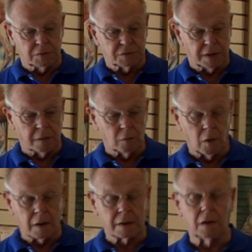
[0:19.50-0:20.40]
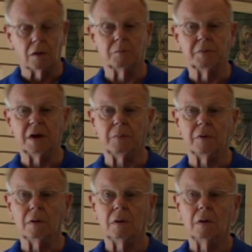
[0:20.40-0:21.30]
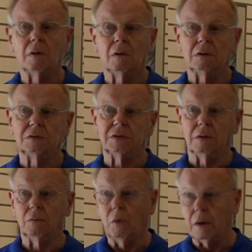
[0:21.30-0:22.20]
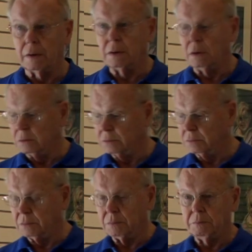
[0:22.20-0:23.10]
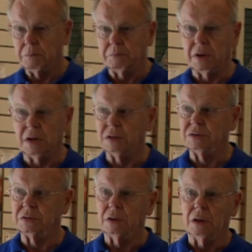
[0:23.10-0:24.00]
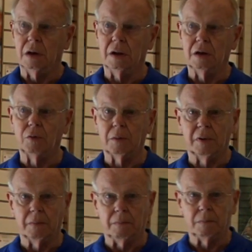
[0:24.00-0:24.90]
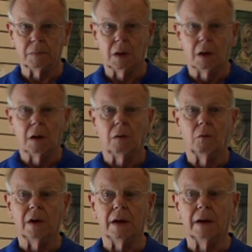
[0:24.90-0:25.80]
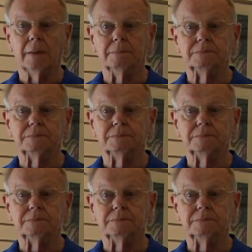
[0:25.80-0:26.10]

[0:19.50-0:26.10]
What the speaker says: standard watercolor paper, standard watercolor paints, and equipment. We